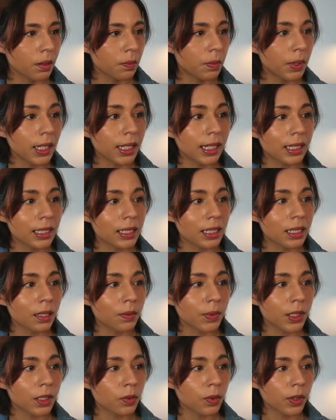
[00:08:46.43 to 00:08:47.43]
But in
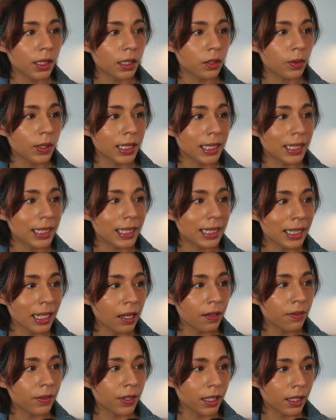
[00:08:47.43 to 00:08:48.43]
summer
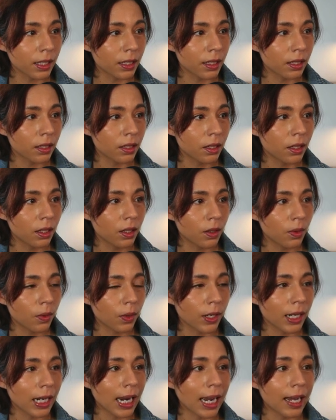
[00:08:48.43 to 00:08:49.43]
2027,
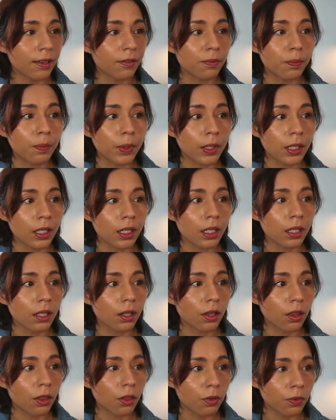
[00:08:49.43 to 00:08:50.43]
we're going to have book
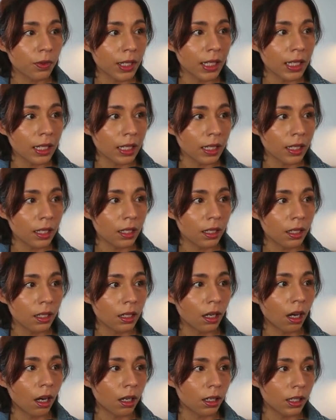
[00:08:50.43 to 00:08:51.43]
three
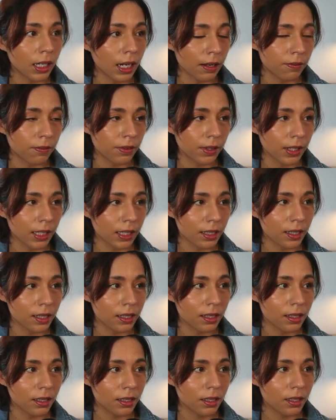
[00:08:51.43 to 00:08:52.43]
on
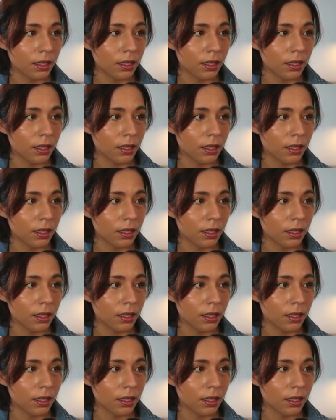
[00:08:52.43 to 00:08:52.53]
Netflix.